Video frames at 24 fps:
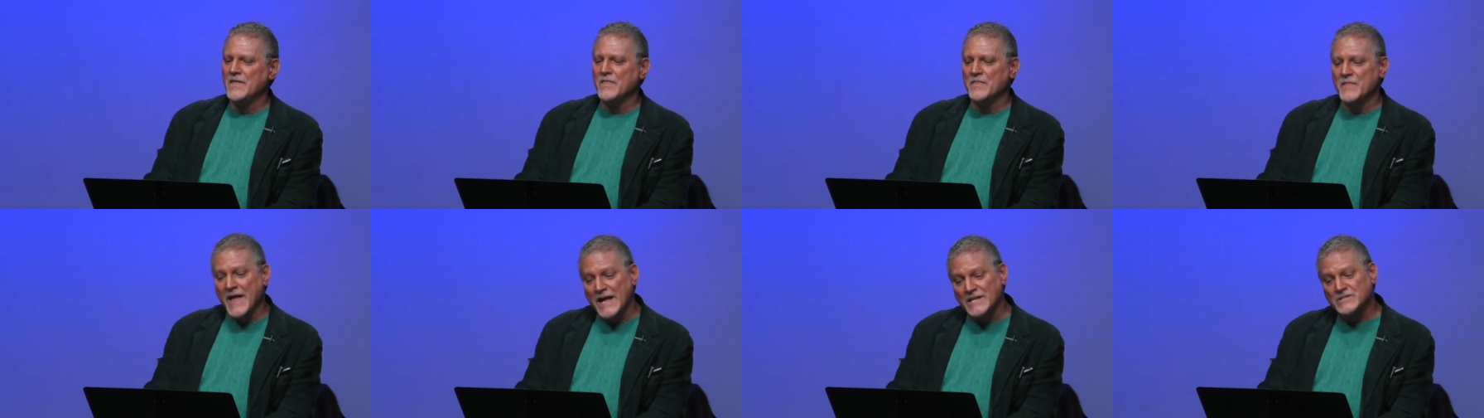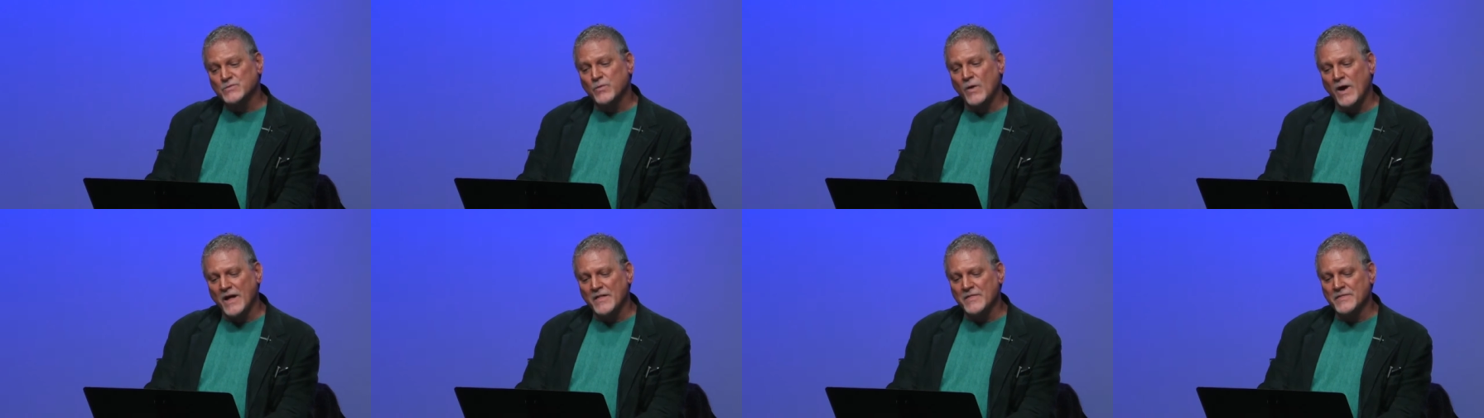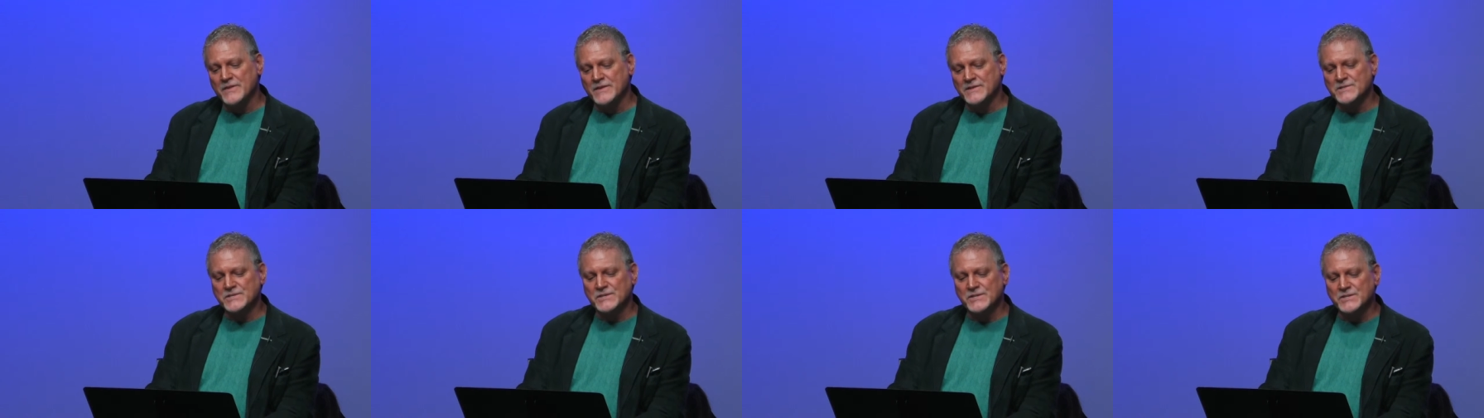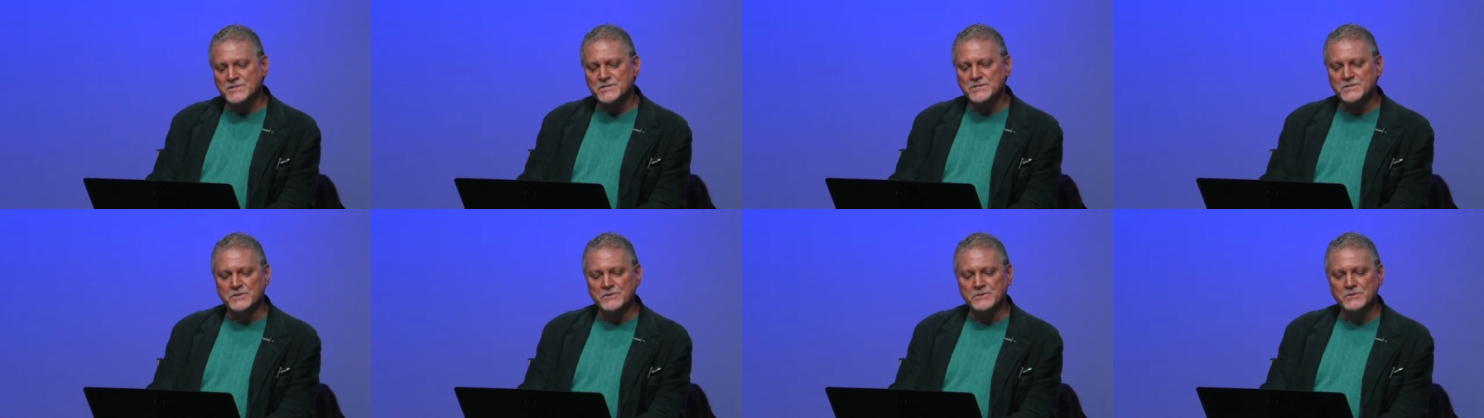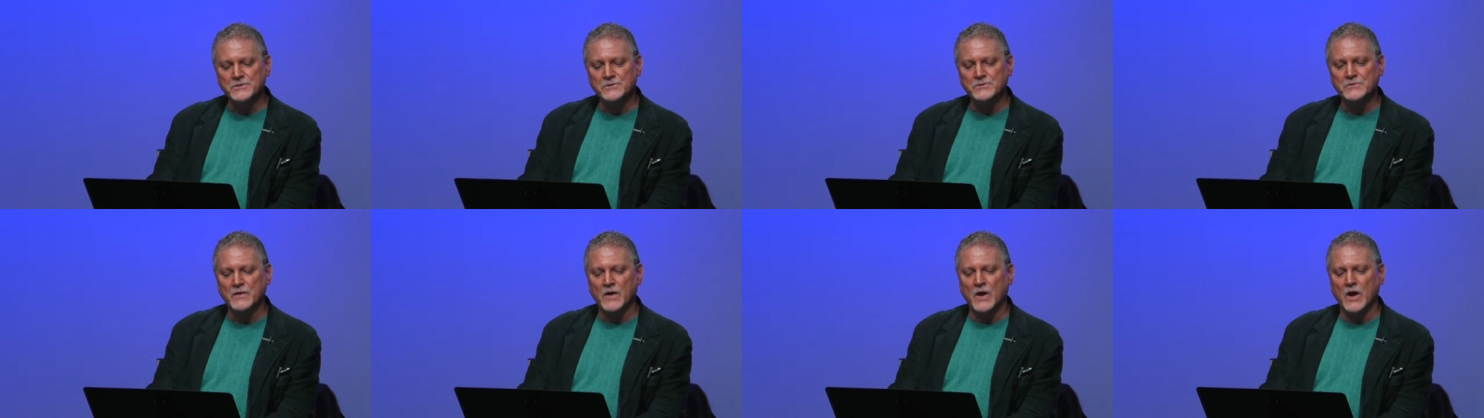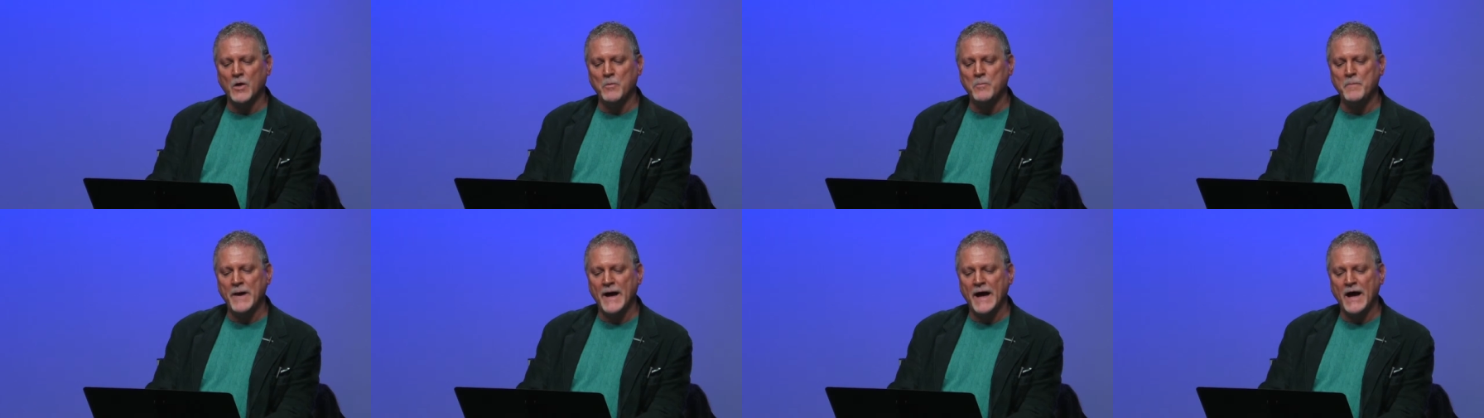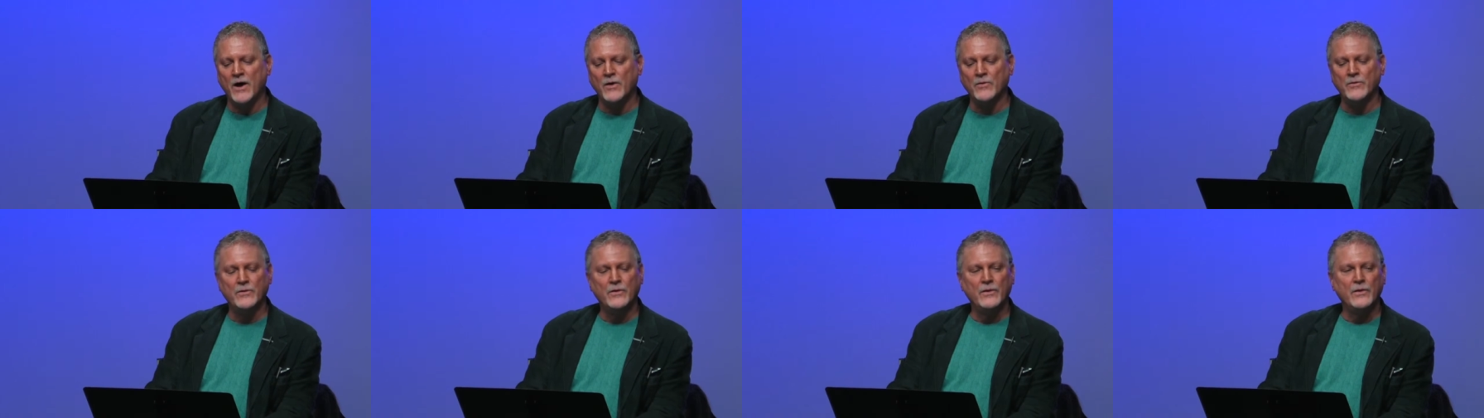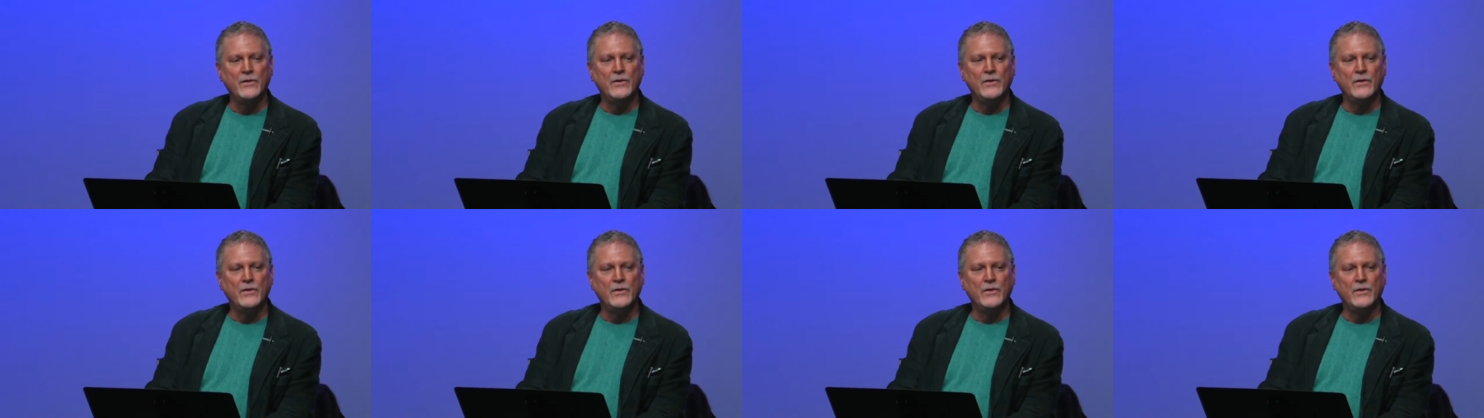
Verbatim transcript: That's why this issue about